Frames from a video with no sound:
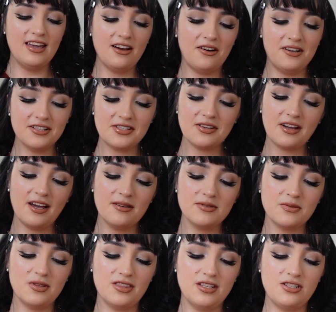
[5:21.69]
It also
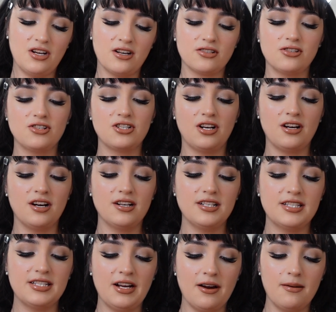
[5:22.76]
comes with the Dr. Jart
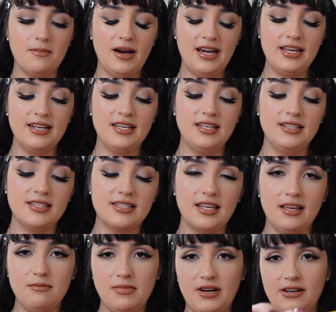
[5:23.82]
Ceramidin
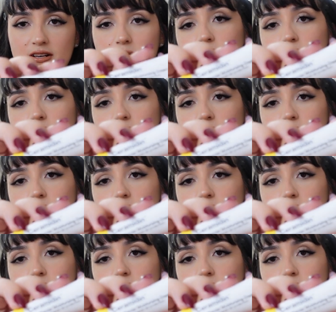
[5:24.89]
Skin Barrier